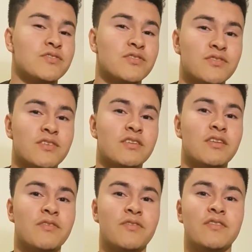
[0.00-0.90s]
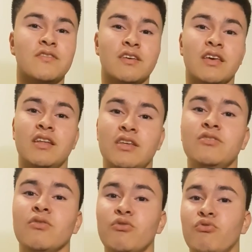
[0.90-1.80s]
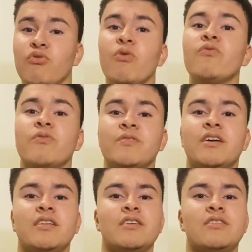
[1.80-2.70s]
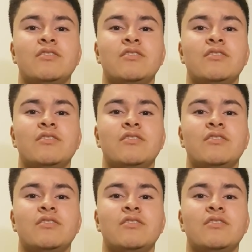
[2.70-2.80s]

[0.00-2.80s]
So you see the difference? Like you'll grow from that,